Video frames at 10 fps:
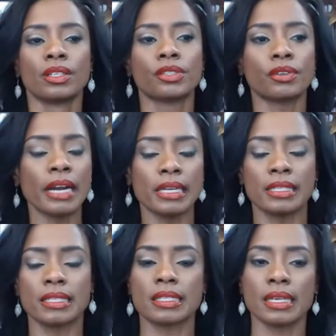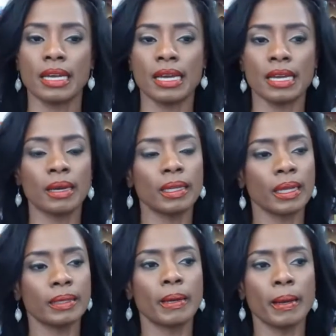grace, and
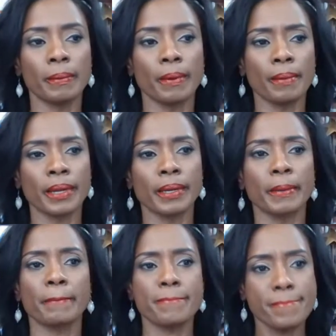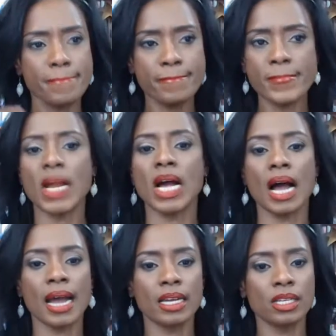I'm like,
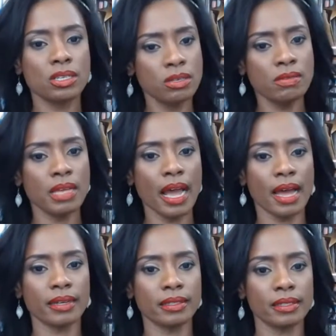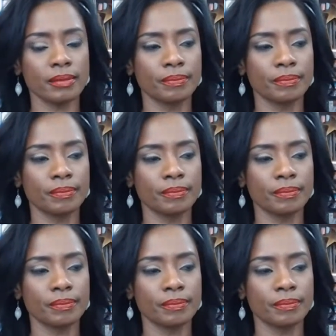I could do that.